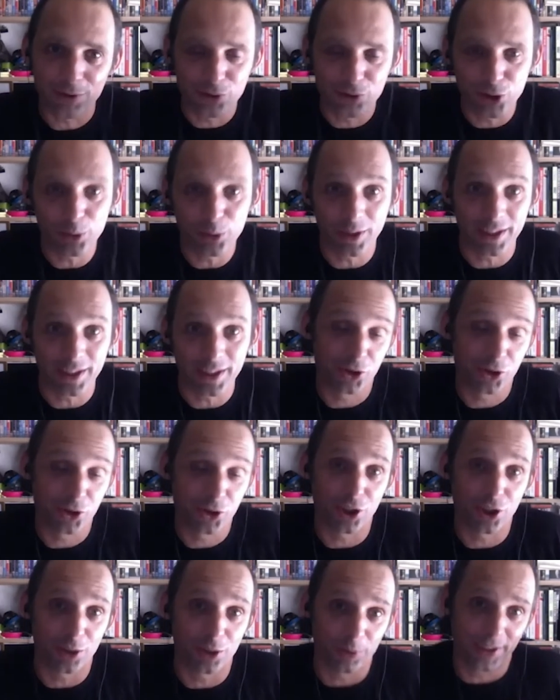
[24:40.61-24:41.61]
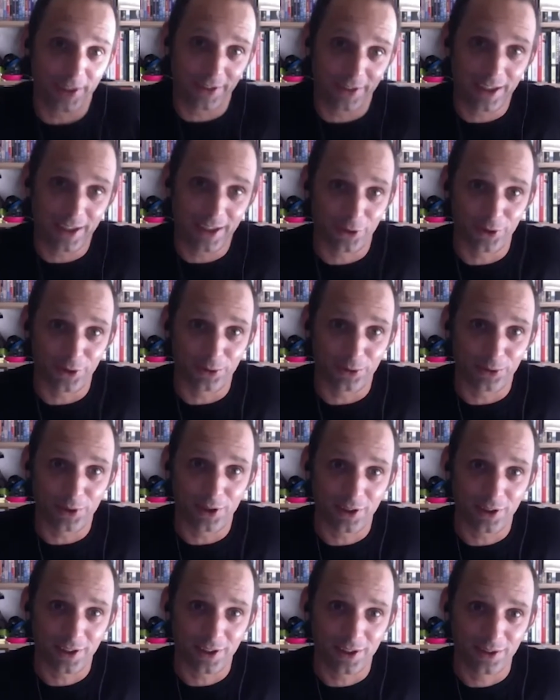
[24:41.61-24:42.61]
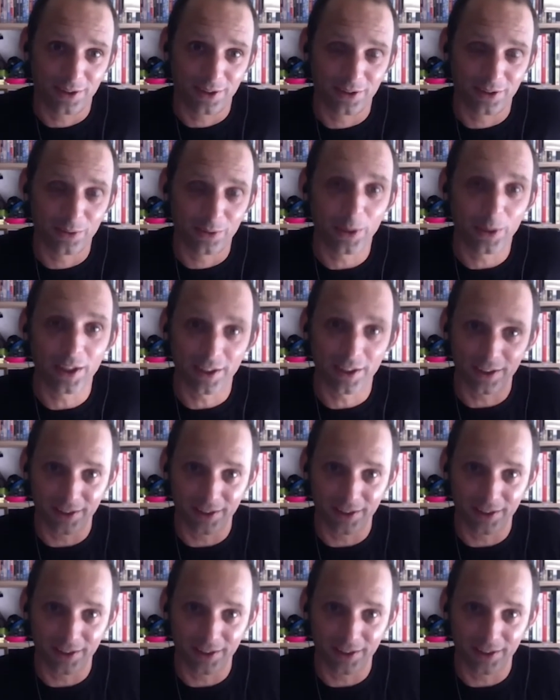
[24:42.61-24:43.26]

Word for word: shooting that shot when they're out on the rock, when